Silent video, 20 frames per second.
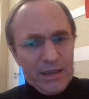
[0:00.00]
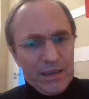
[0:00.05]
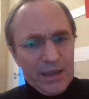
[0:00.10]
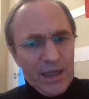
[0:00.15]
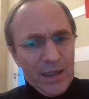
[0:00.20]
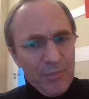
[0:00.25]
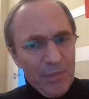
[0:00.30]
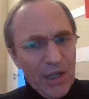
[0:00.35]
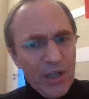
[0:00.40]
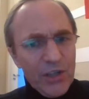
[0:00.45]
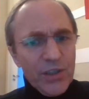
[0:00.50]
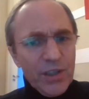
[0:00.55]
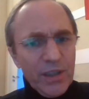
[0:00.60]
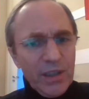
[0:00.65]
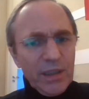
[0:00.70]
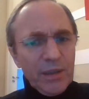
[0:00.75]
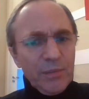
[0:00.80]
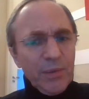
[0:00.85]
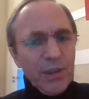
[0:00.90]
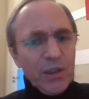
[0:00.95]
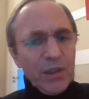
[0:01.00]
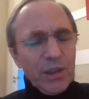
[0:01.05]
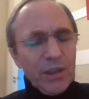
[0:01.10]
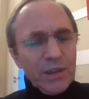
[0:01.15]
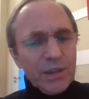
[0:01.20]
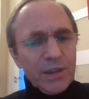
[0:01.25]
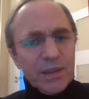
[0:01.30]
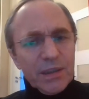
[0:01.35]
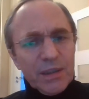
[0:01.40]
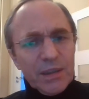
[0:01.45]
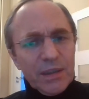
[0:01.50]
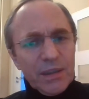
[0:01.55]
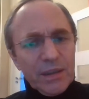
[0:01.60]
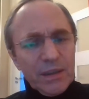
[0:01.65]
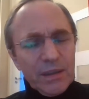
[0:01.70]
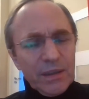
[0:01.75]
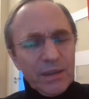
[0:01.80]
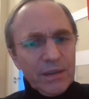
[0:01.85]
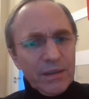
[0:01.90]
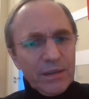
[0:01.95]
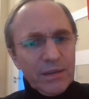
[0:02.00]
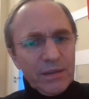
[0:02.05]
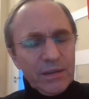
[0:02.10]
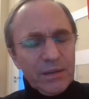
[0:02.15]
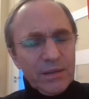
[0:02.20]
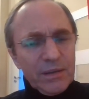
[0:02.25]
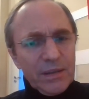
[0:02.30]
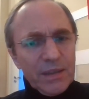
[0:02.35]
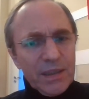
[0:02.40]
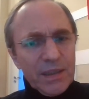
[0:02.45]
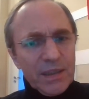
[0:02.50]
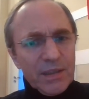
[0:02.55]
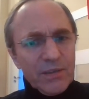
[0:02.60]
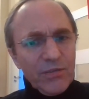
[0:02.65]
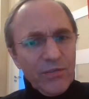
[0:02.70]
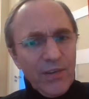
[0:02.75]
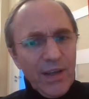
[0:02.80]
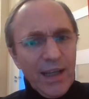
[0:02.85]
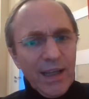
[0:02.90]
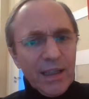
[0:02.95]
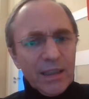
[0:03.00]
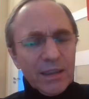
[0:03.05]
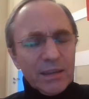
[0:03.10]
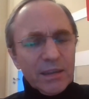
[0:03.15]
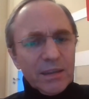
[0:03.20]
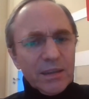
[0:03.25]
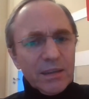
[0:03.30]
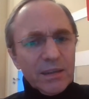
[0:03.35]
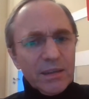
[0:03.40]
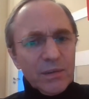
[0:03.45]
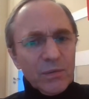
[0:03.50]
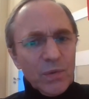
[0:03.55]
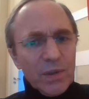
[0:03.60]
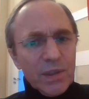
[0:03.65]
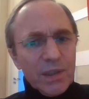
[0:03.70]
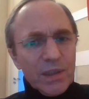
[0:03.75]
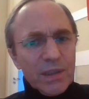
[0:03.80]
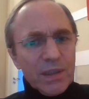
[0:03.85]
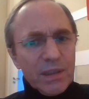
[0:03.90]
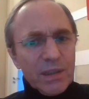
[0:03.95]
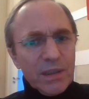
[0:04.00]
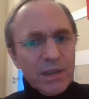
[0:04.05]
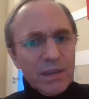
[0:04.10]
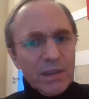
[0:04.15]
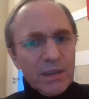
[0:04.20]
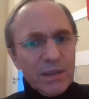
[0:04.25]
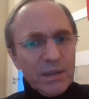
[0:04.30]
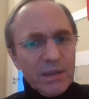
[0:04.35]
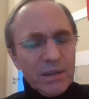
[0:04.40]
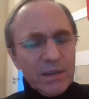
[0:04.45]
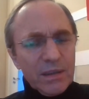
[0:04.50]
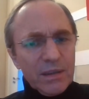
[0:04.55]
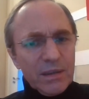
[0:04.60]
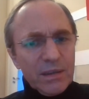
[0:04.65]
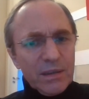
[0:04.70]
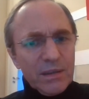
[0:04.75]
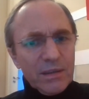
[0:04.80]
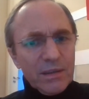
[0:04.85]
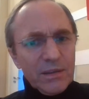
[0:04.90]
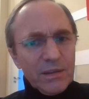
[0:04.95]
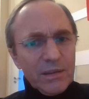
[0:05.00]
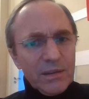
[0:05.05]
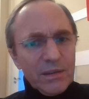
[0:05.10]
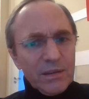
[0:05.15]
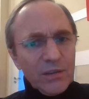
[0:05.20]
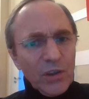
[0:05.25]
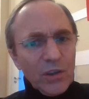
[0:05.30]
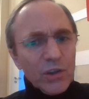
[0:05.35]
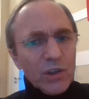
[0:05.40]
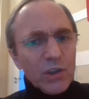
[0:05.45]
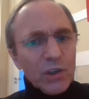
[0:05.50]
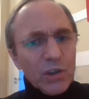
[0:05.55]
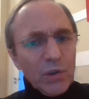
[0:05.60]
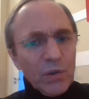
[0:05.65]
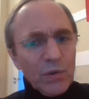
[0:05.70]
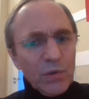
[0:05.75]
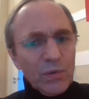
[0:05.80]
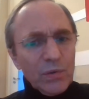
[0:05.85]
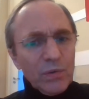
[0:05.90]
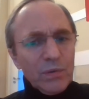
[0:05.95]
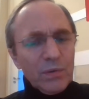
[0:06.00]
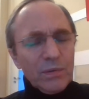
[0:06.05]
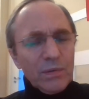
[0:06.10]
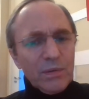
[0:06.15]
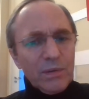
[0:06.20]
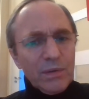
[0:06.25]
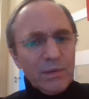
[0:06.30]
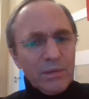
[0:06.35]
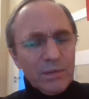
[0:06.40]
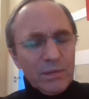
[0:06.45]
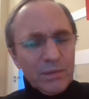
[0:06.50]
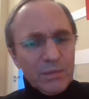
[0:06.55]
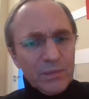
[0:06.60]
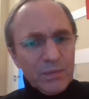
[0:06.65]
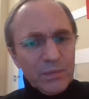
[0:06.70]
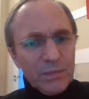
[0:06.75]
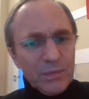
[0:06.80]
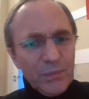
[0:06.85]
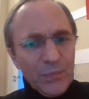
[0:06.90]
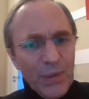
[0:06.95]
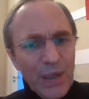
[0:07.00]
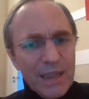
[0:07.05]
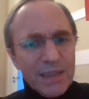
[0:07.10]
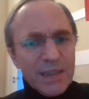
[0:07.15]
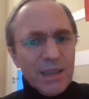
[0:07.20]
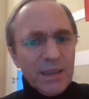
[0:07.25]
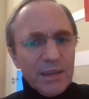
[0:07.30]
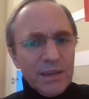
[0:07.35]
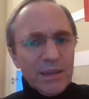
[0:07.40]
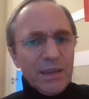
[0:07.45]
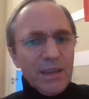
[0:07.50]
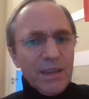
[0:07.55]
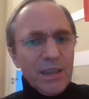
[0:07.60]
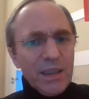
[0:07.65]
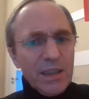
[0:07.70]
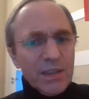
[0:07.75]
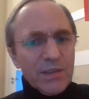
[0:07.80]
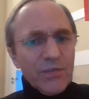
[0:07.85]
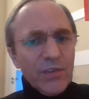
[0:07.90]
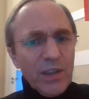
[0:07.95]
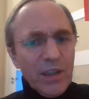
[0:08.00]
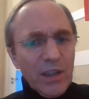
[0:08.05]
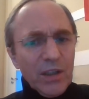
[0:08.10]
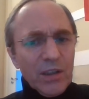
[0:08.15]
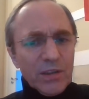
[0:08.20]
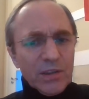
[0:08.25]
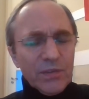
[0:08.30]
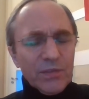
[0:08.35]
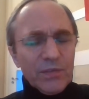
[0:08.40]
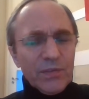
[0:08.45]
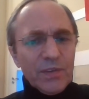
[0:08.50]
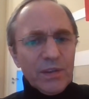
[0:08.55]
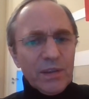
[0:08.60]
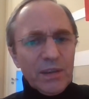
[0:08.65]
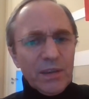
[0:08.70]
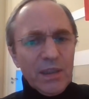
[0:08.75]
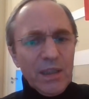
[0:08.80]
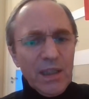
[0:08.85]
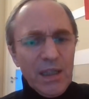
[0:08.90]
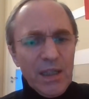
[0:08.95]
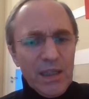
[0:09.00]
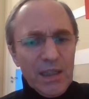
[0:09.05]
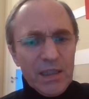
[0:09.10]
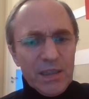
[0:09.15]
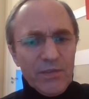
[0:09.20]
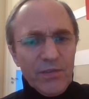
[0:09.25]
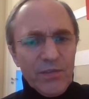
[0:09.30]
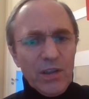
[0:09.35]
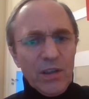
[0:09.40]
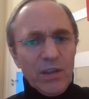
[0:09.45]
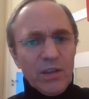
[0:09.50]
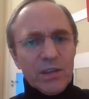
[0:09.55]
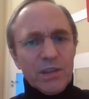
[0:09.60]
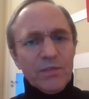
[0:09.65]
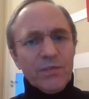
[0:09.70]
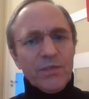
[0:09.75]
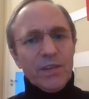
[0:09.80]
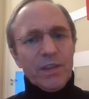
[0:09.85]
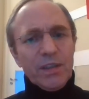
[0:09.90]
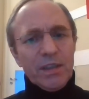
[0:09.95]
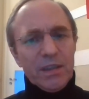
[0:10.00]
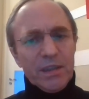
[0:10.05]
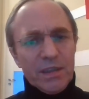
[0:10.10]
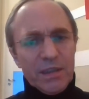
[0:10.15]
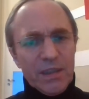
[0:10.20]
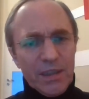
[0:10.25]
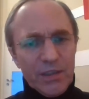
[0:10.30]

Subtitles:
I mention it because this fact was not so present in his philosophy. His philosophy is